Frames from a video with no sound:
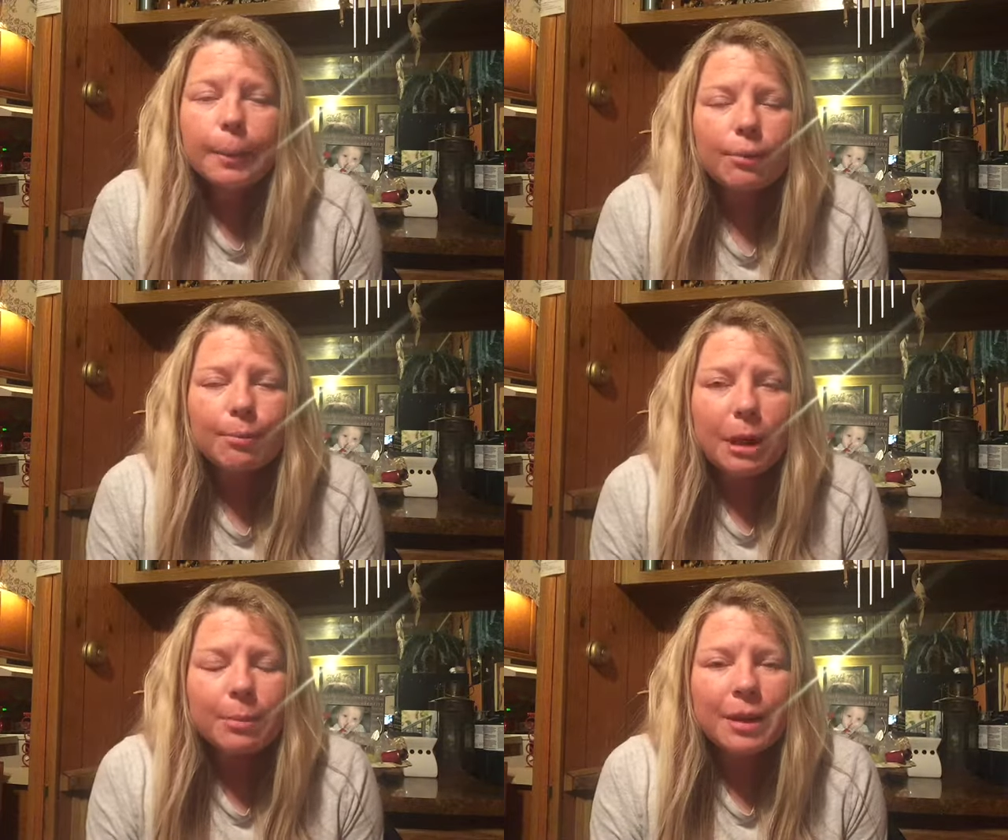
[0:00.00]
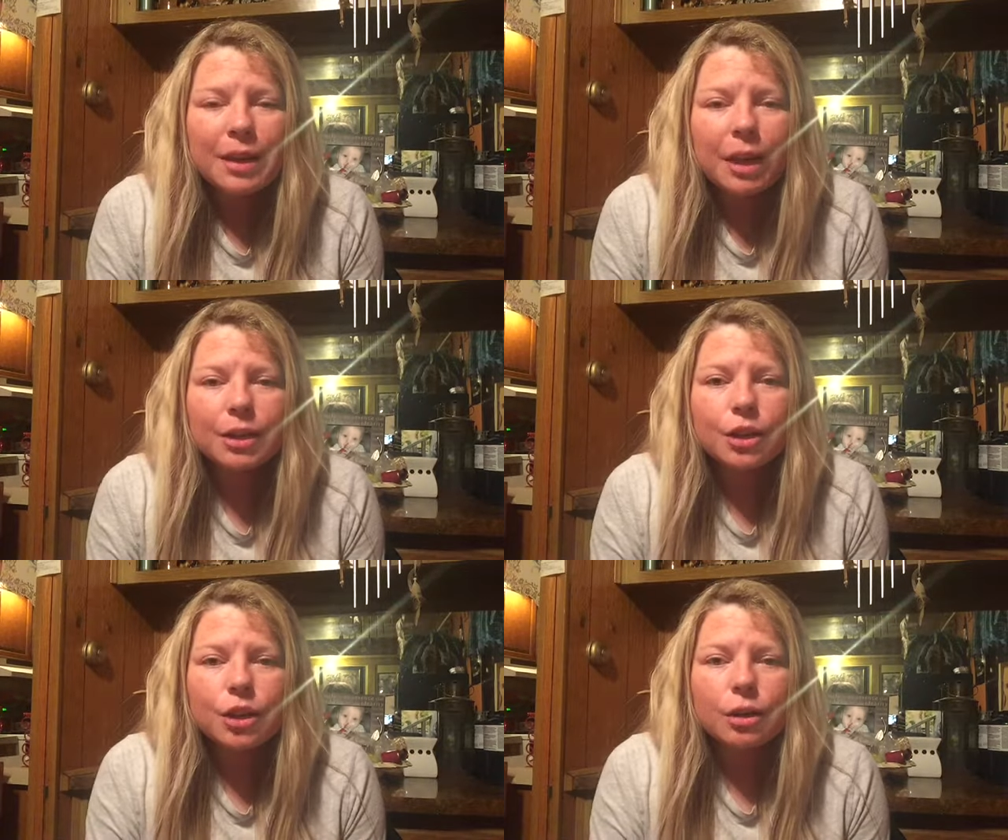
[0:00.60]
Maybe
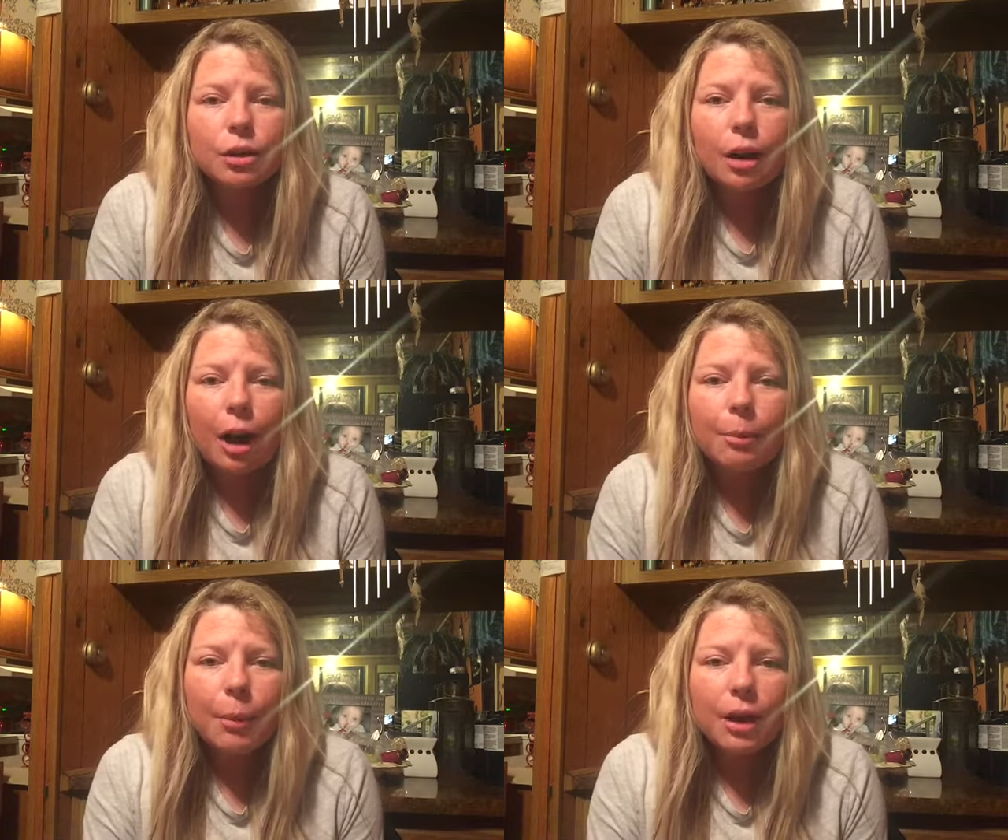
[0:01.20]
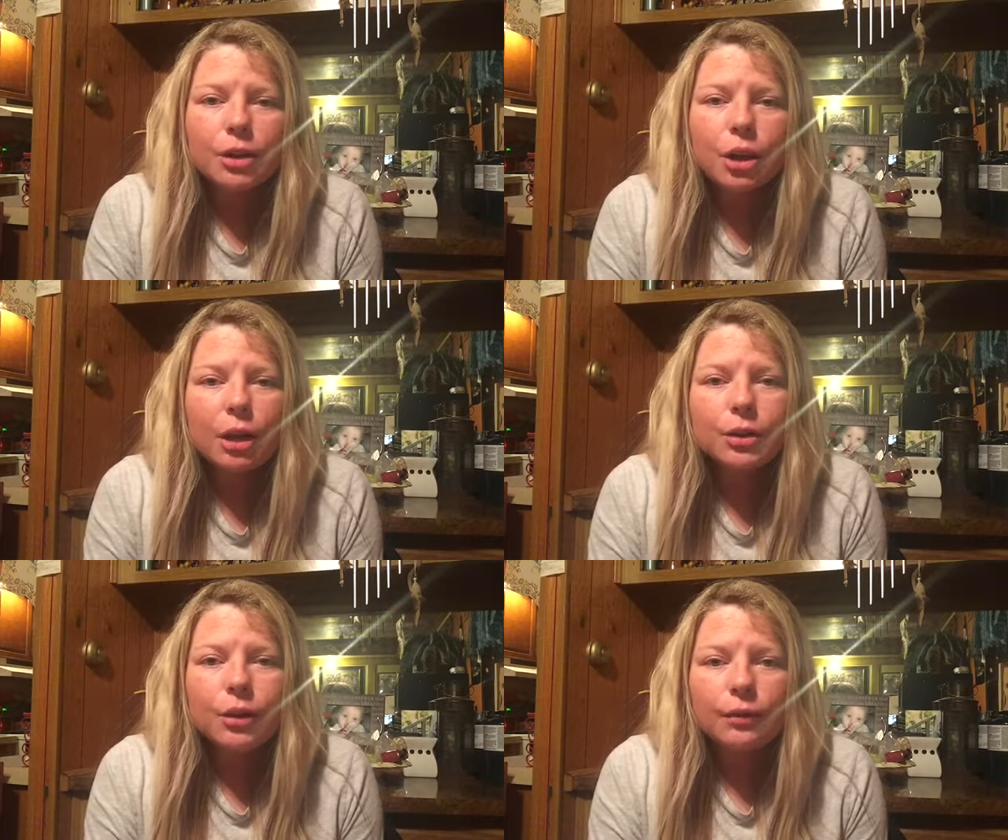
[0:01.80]
next year I might try
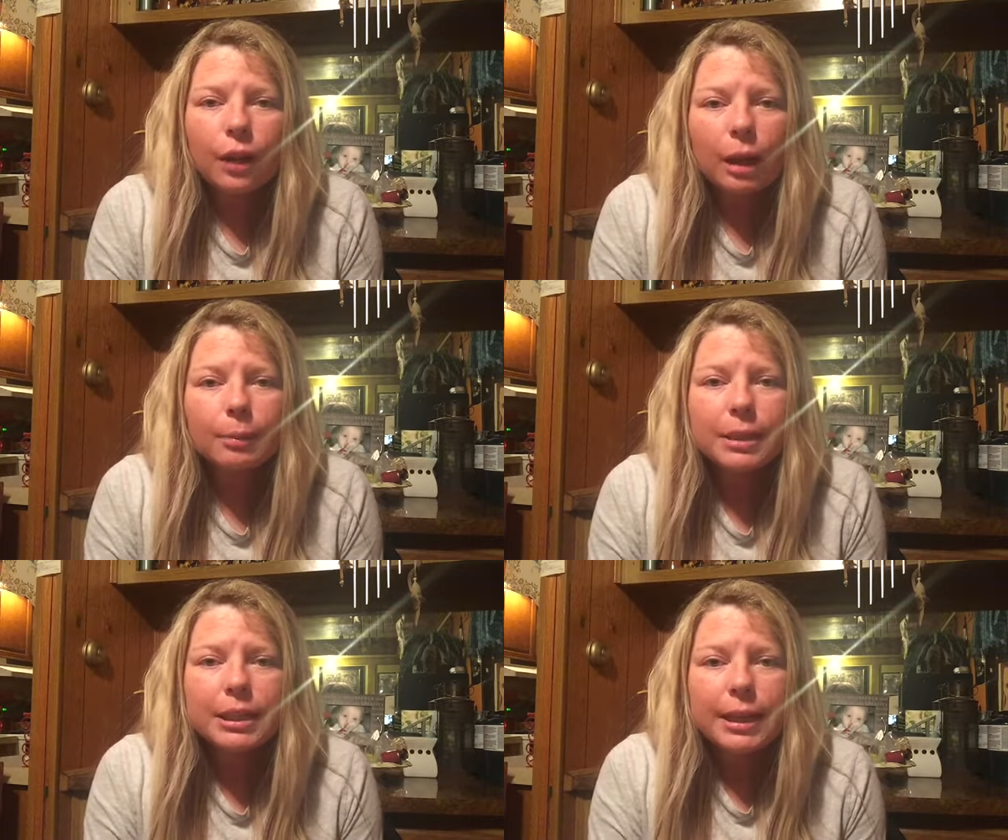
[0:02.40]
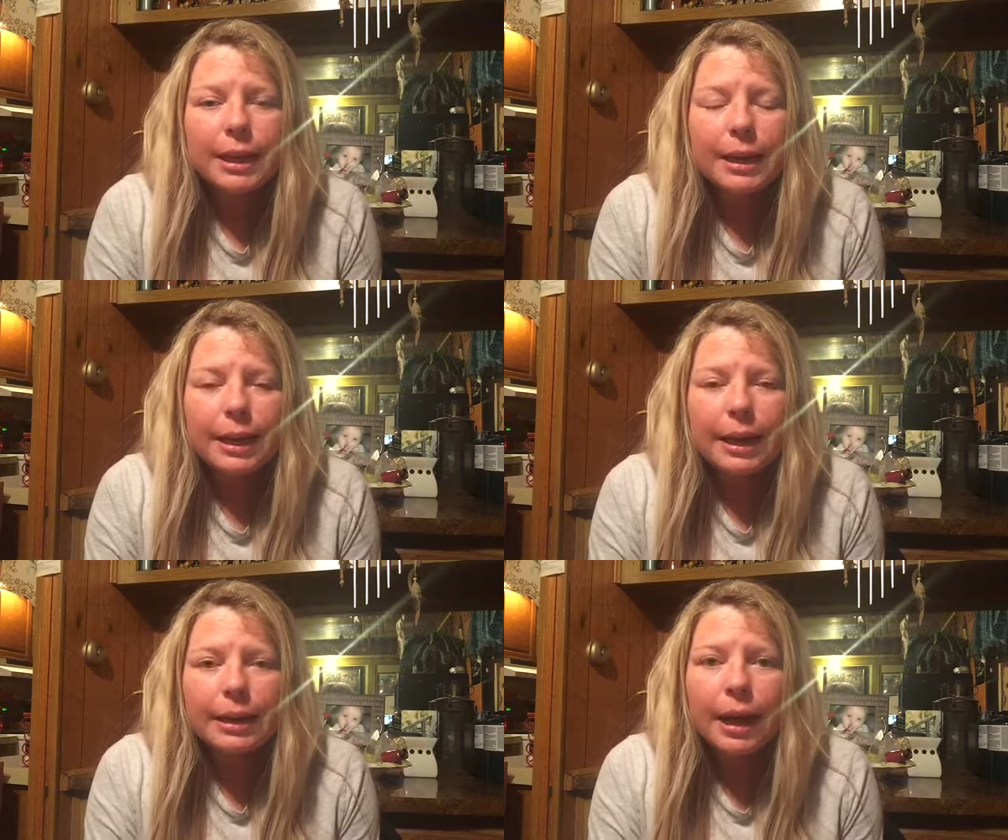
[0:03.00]
and do Vlogmas
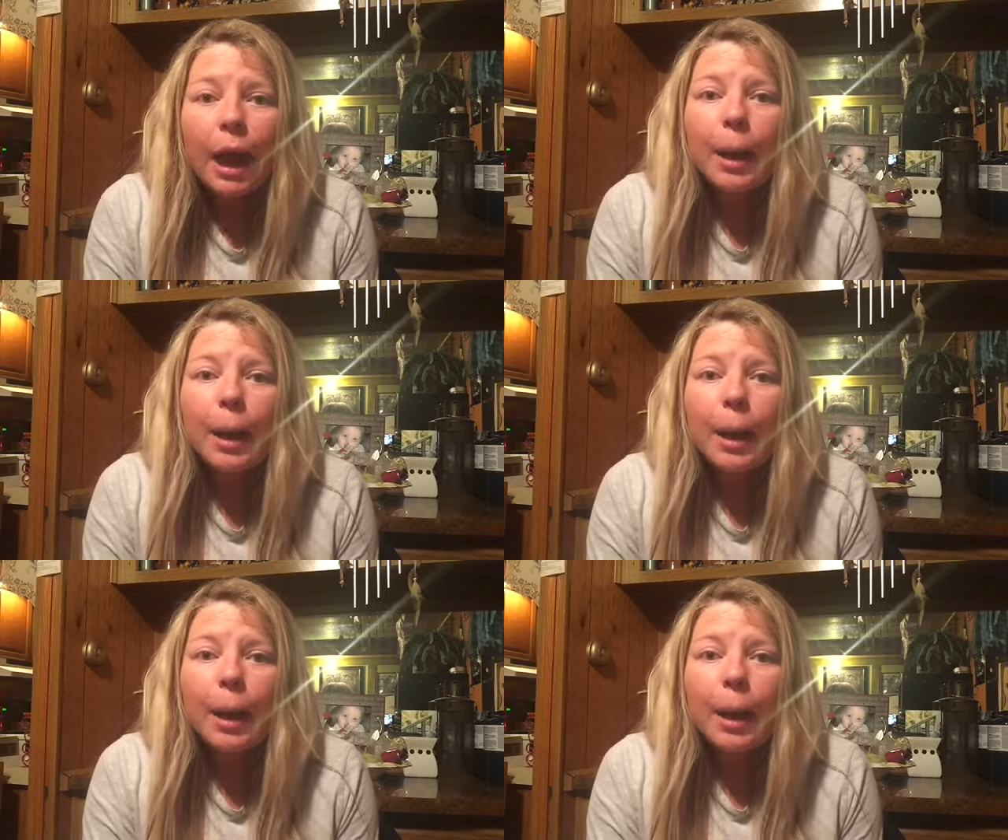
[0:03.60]
again,